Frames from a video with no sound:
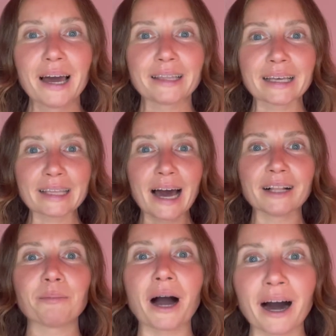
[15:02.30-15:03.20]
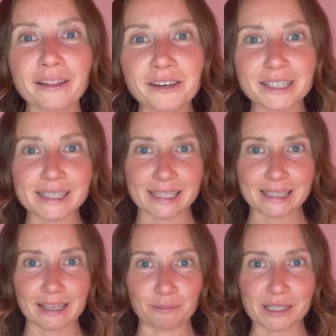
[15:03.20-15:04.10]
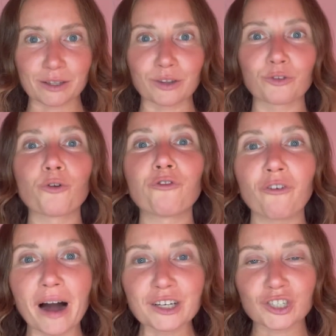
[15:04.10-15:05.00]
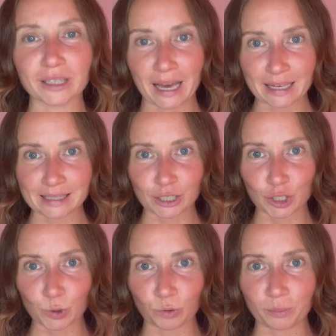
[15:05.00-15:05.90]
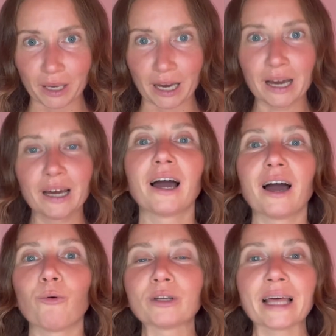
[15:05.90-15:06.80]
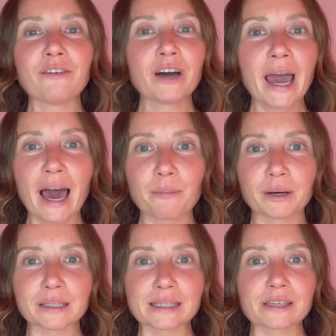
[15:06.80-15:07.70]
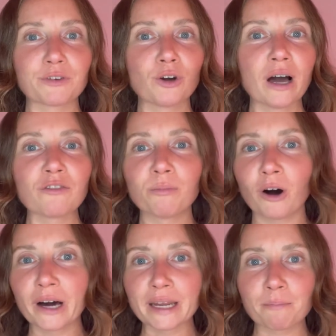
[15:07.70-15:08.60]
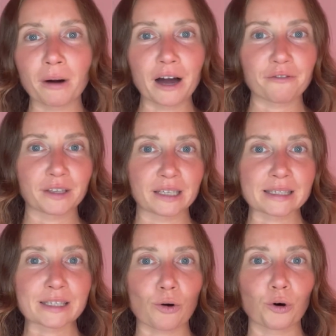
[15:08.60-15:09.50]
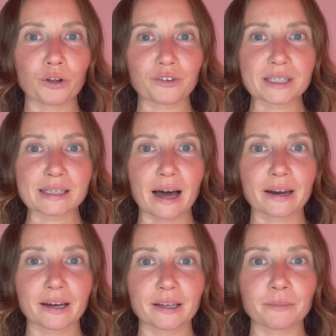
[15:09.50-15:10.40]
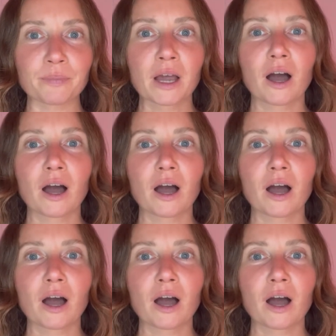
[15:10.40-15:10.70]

that help other systems to function as they should be. Whatever happens, if you have body puffiness all of a sudden,